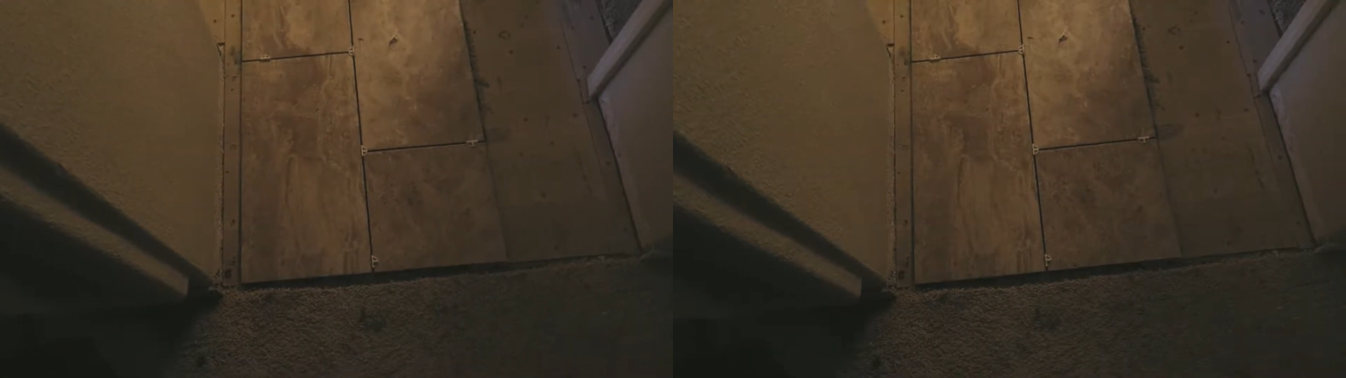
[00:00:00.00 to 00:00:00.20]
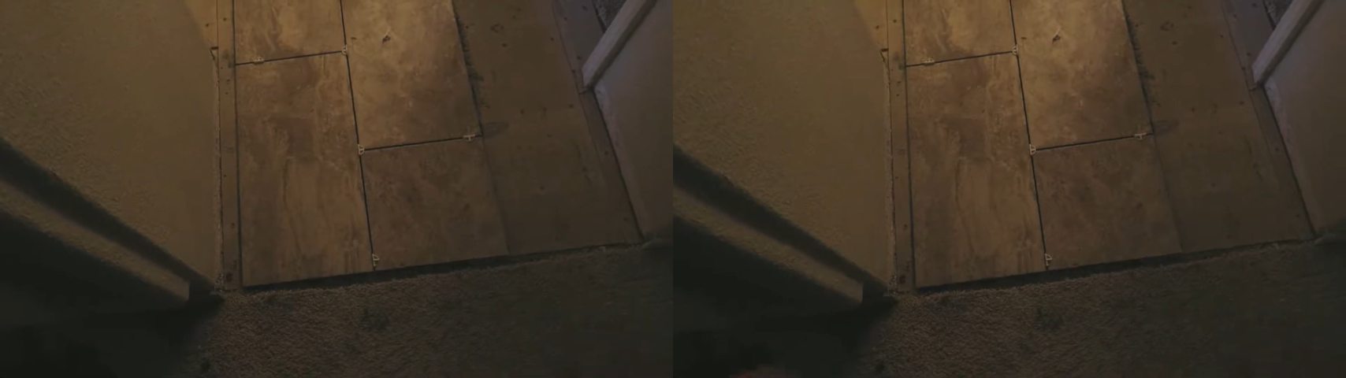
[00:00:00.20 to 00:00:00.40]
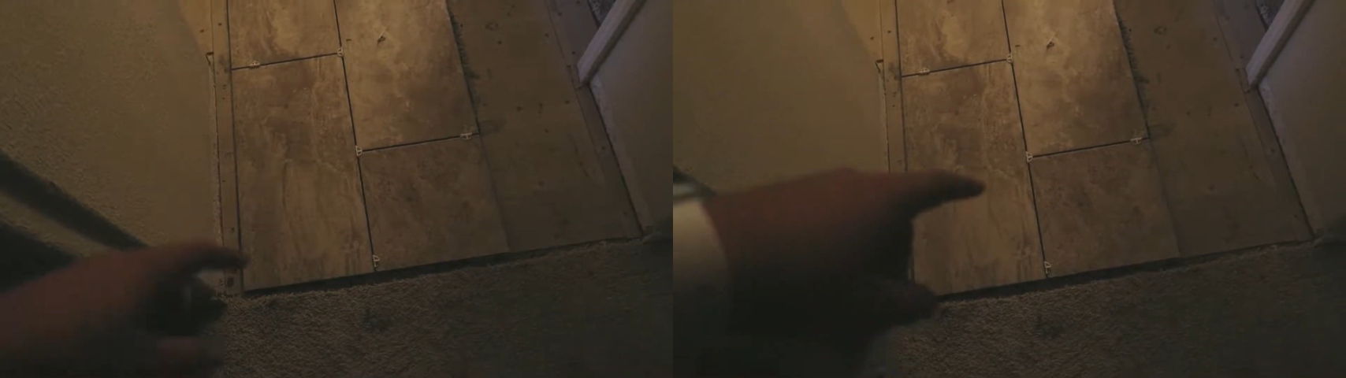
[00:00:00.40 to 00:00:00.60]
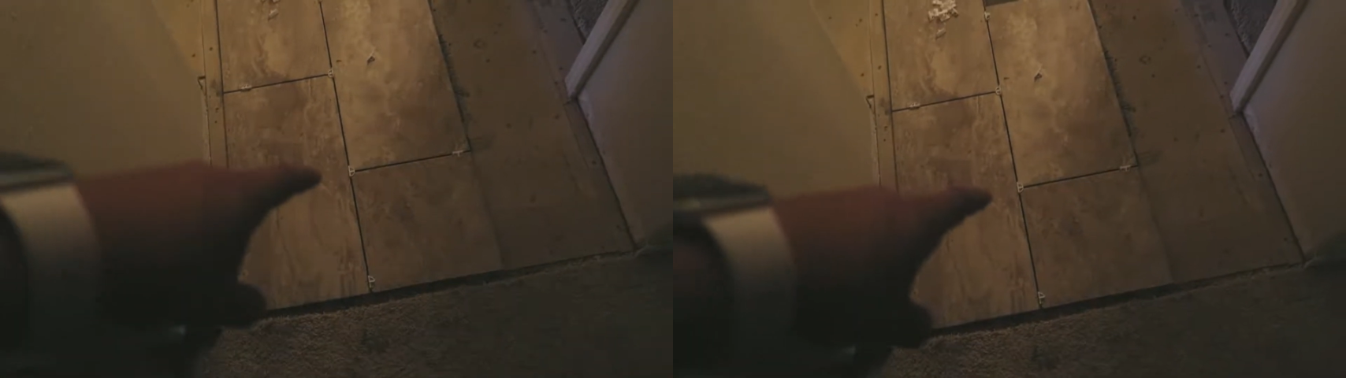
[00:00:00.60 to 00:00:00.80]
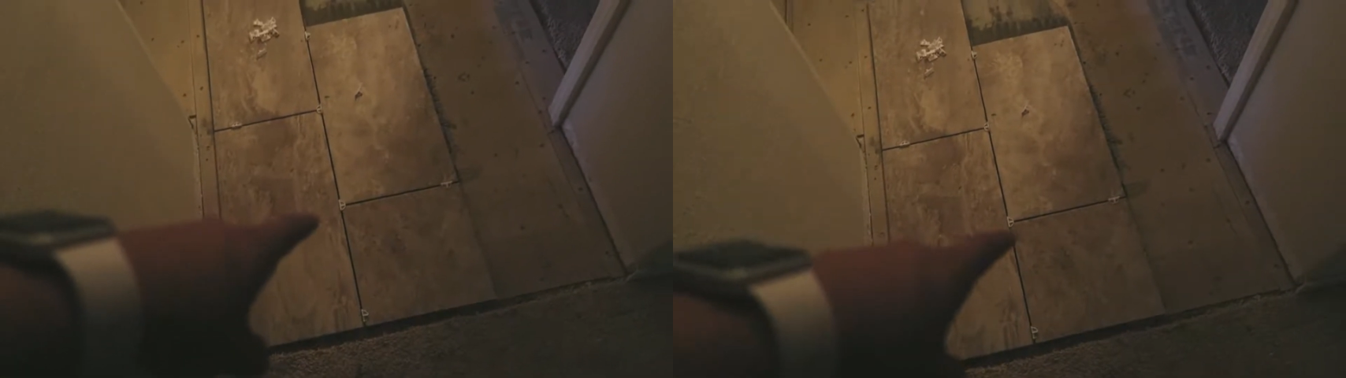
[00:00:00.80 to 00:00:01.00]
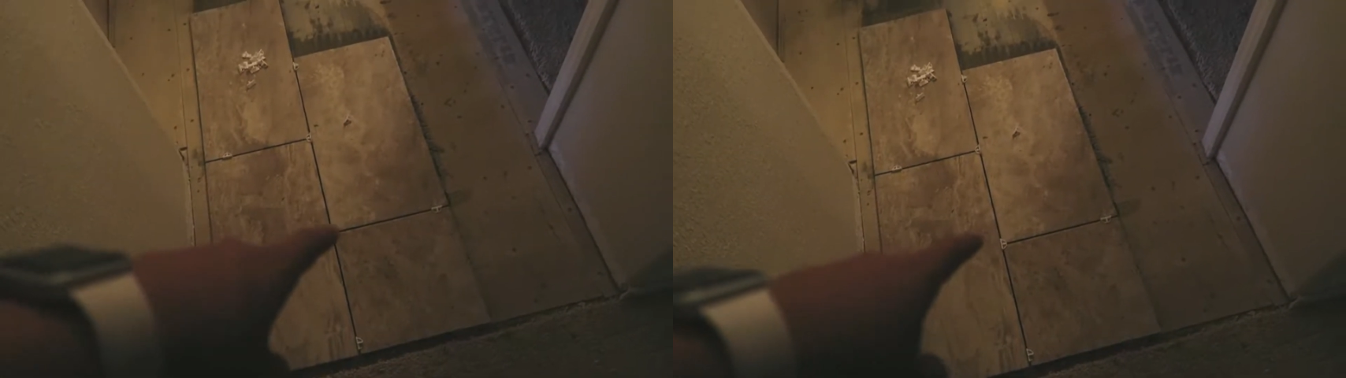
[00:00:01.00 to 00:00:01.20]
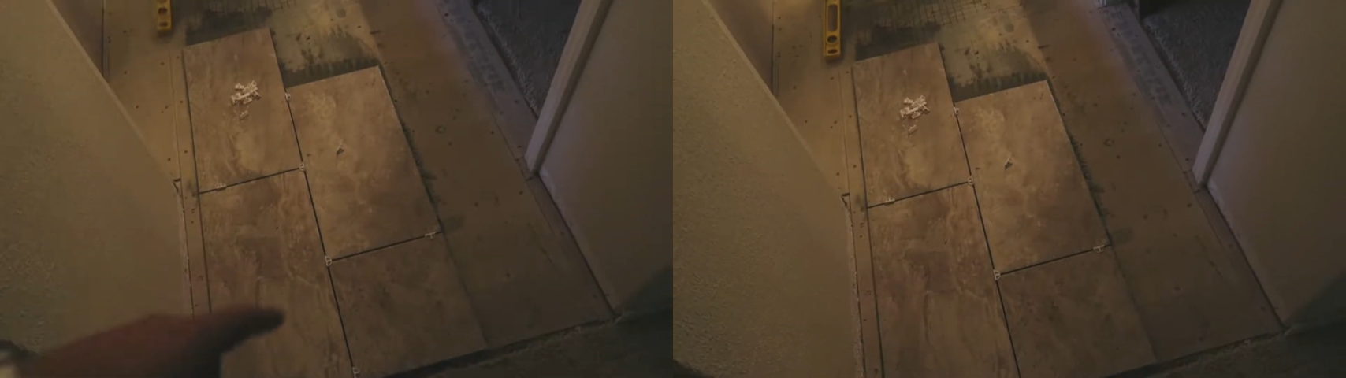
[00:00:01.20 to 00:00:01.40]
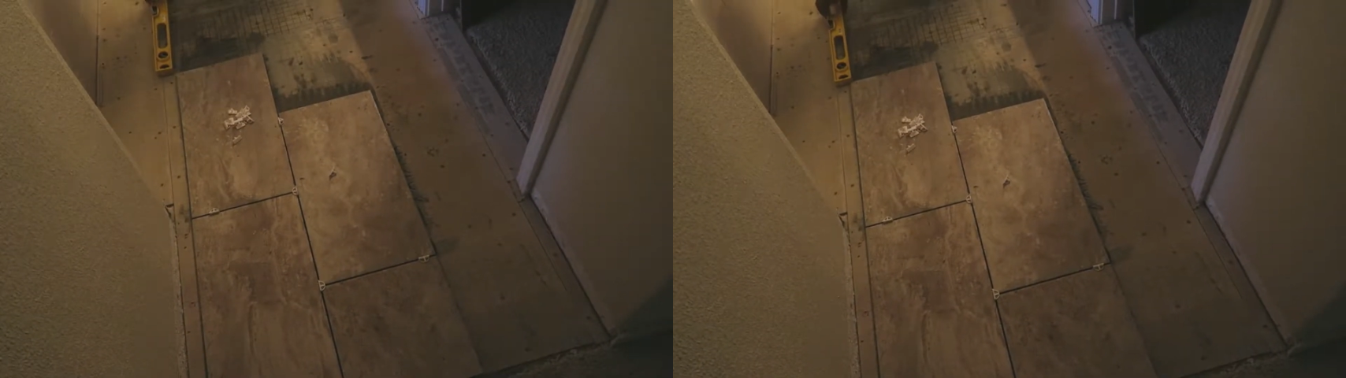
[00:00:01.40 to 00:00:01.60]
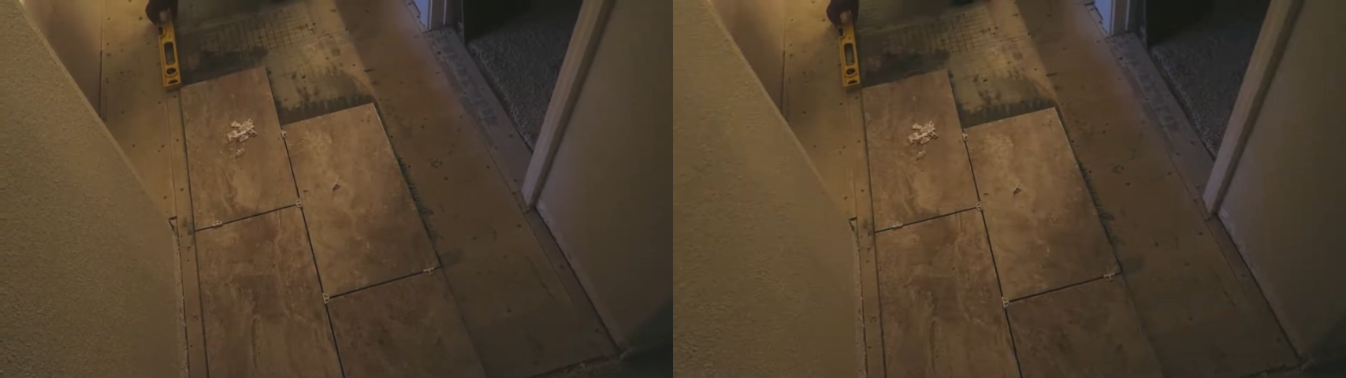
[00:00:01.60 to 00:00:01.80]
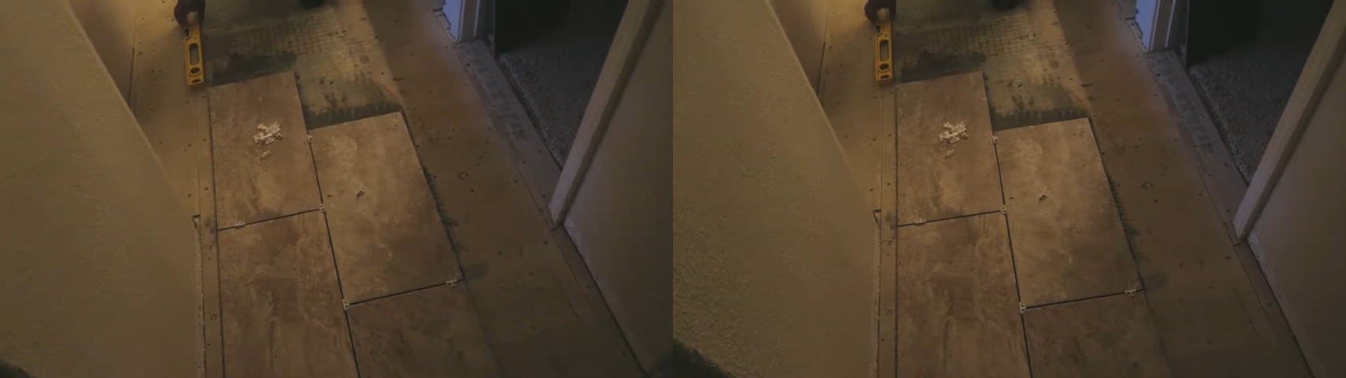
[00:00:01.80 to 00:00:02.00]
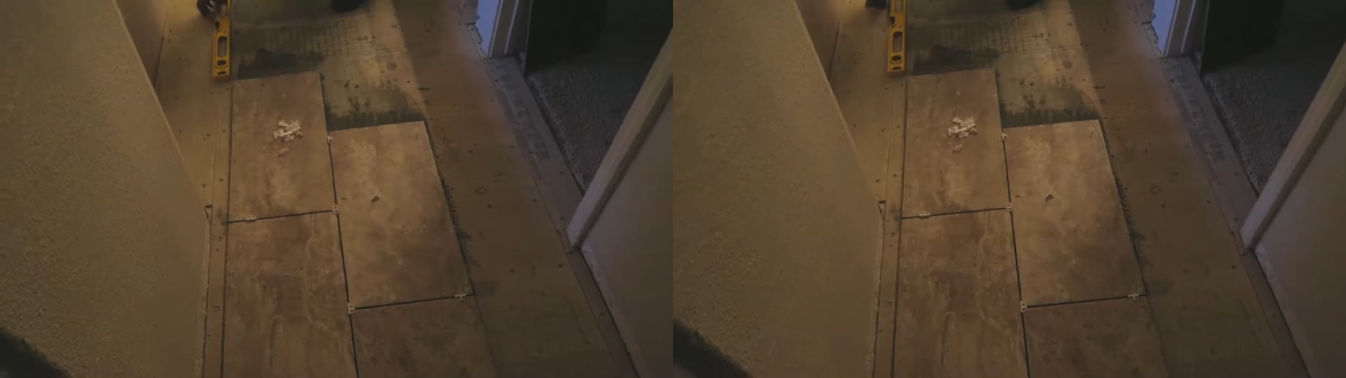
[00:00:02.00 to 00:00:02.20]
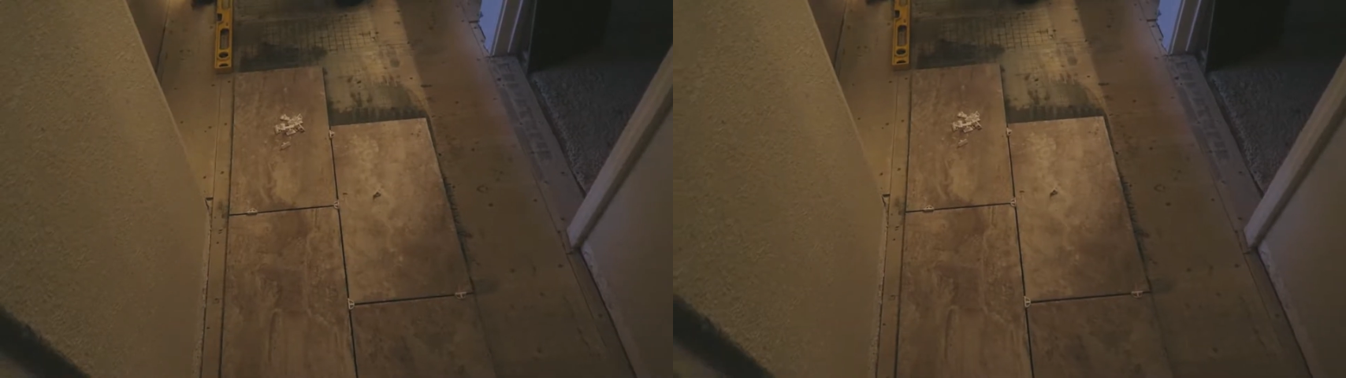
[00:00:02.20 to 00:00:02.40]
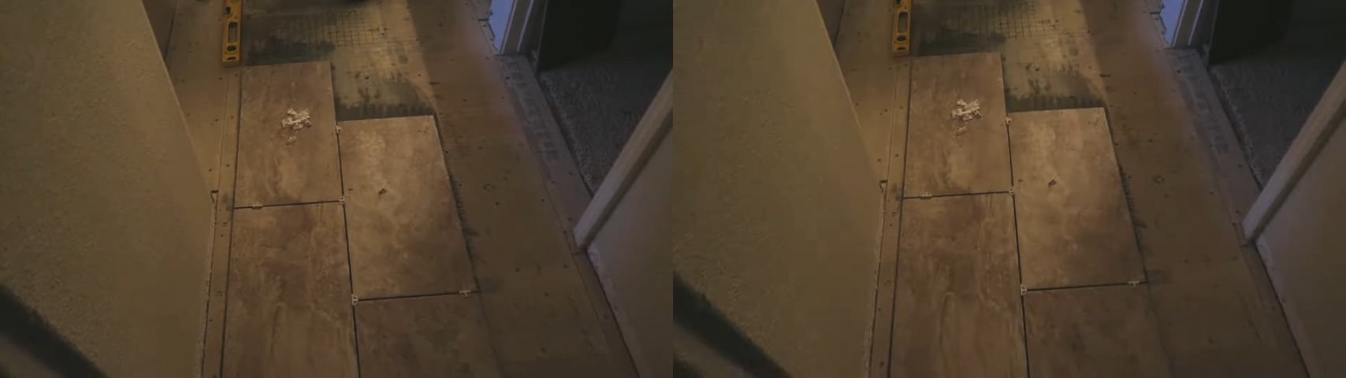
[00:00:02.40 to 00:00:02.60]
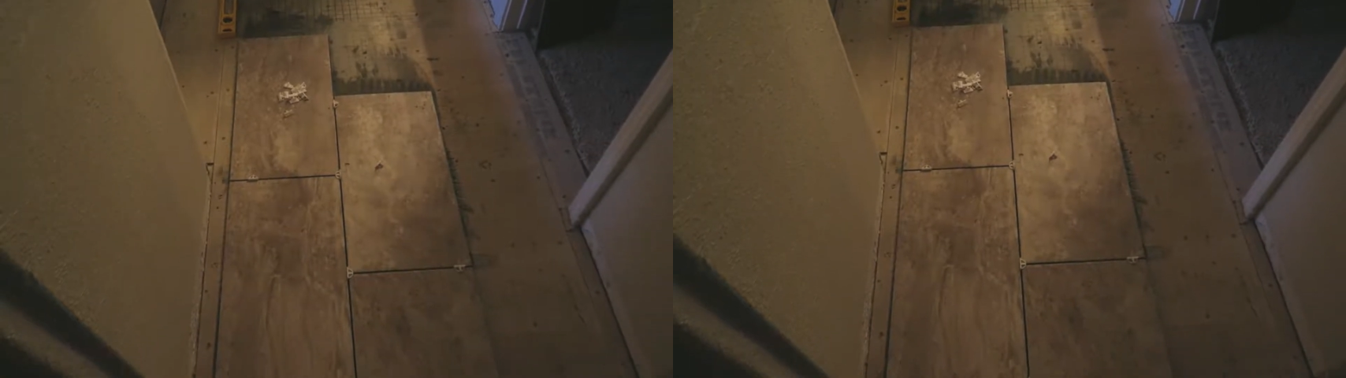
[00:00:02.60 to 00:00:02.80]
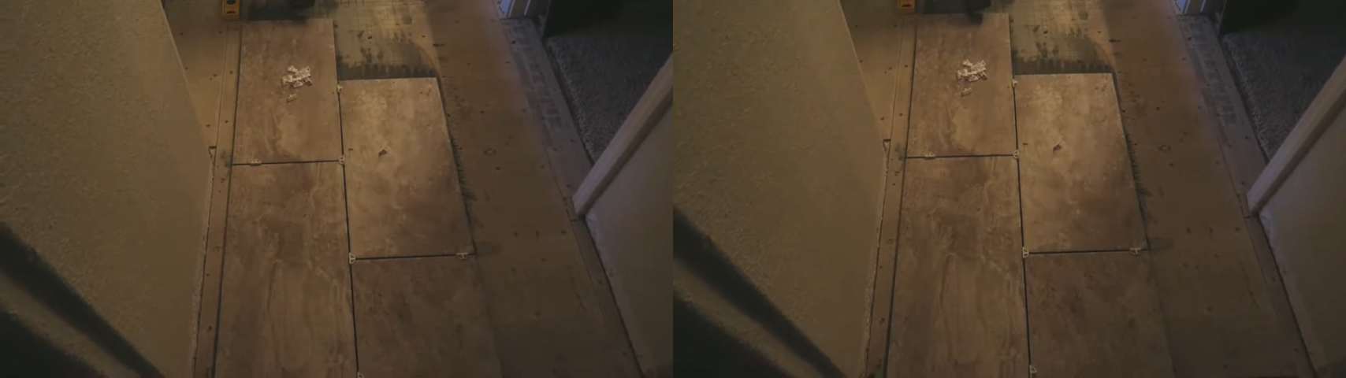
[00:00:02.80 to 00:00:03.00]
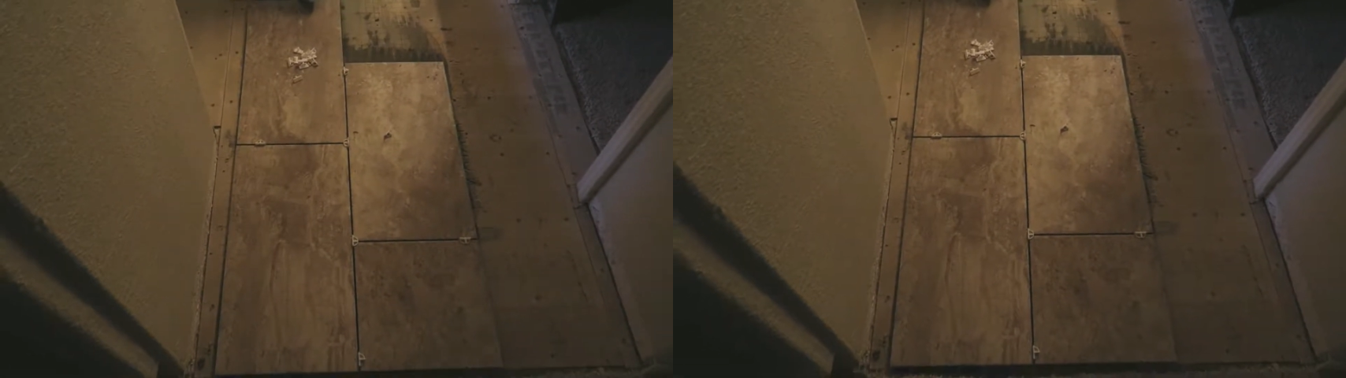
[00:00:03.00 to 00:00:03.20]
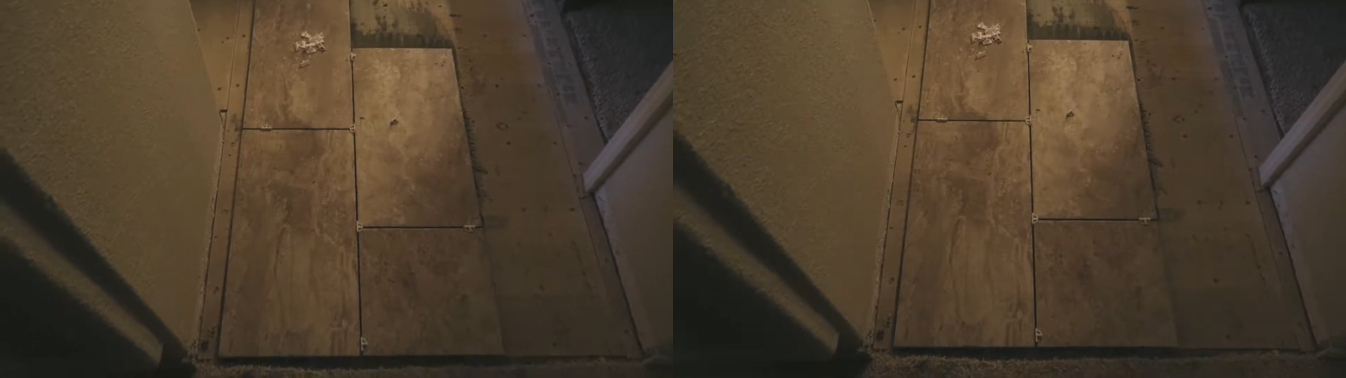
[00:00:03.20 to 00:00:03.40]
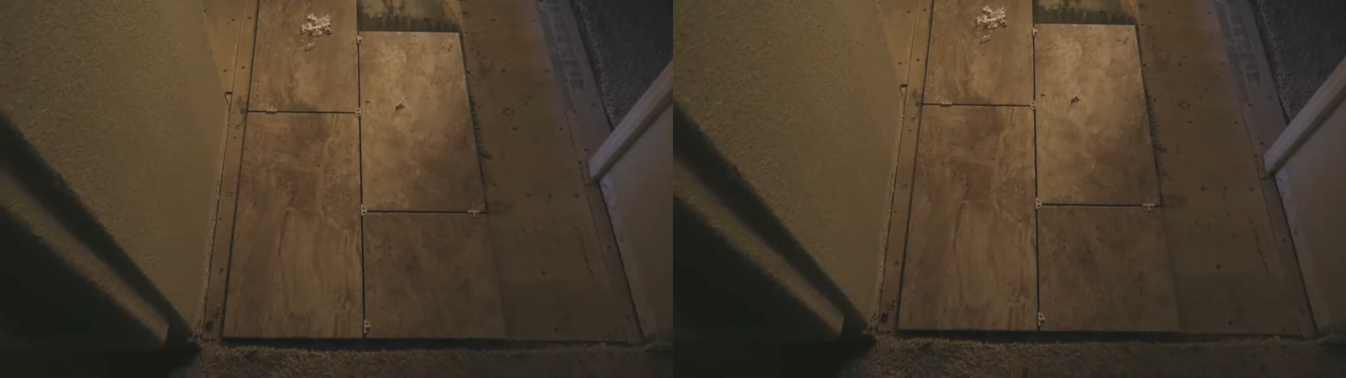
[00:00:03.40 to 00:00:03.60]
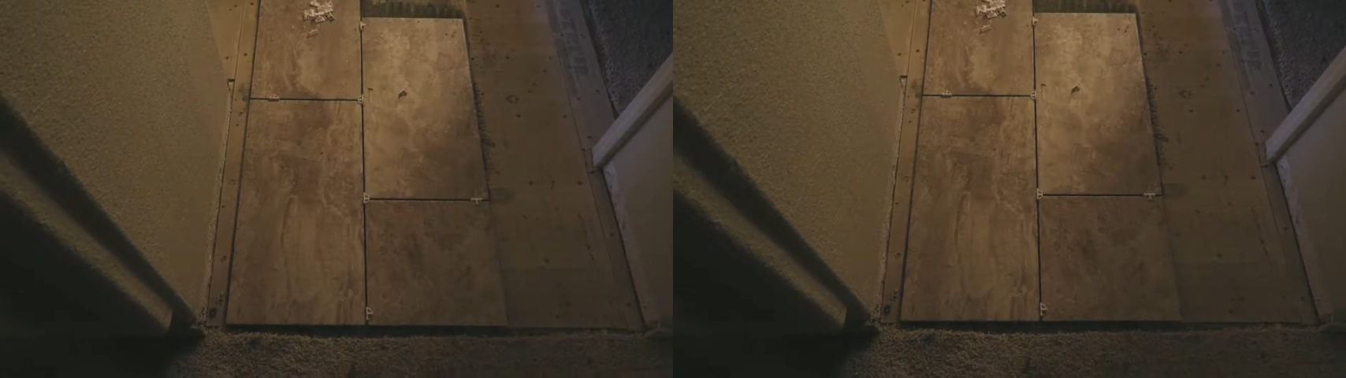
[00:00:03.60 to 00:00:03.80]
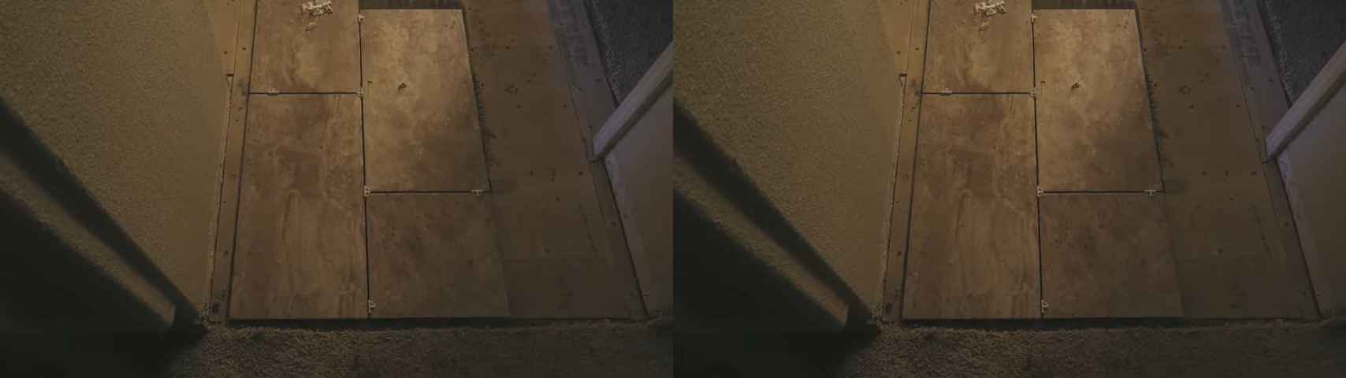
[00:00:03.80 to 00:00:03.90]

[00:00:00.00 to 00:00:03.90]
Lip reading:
Nobody's mouth can be seen.